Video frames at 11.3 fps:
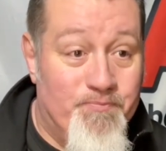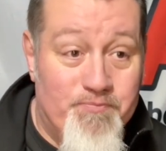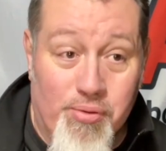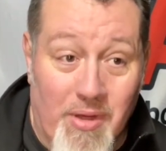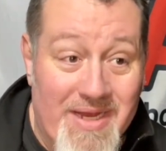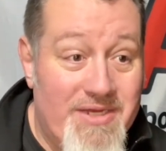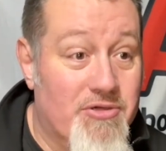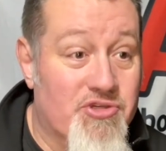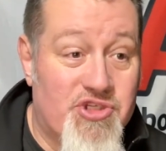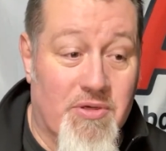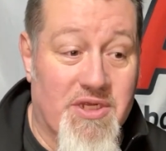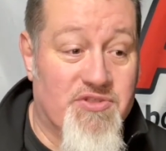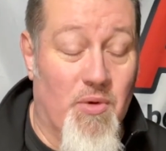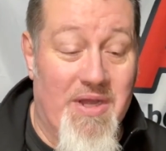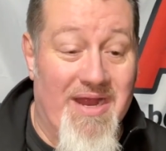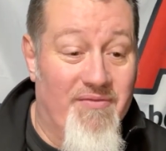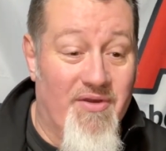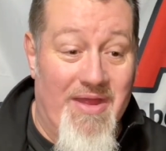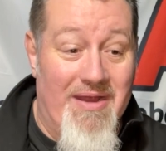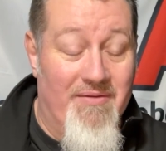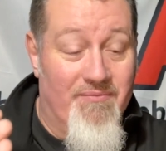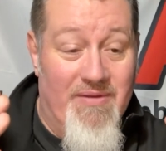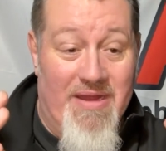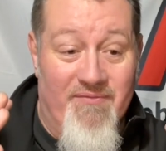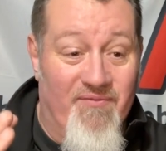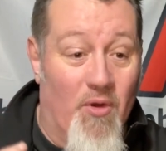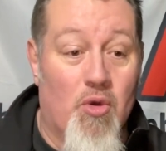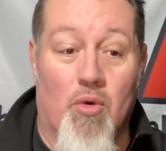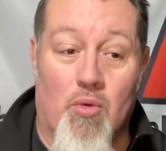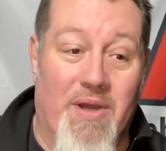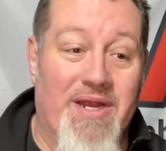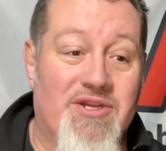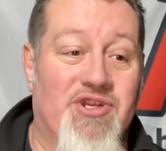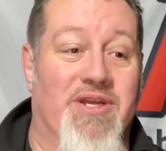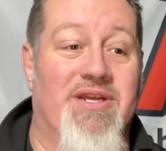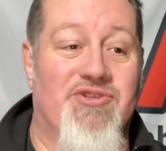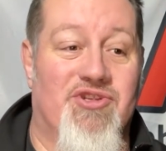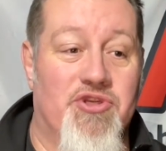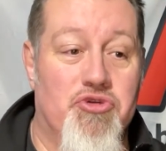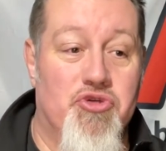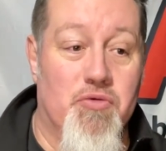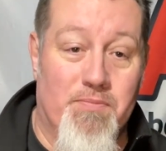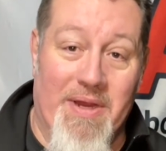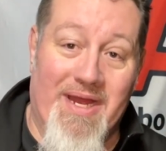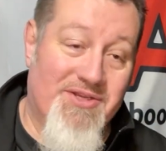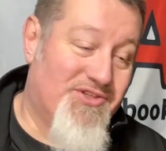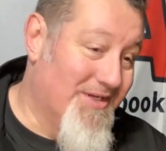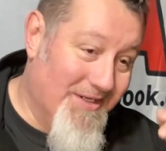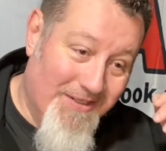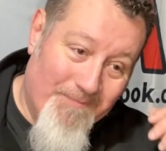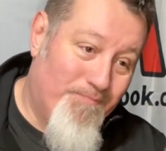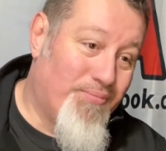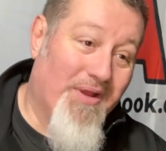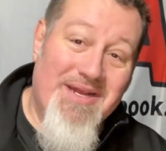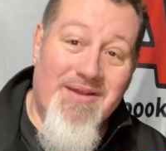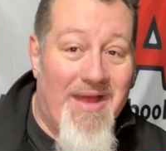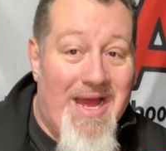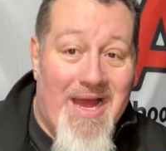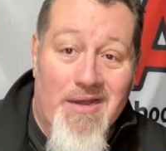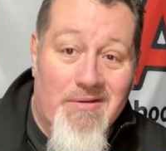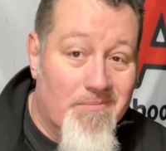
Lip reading: Play to your strengths. Whatever that vocal range is that you do best, play to that,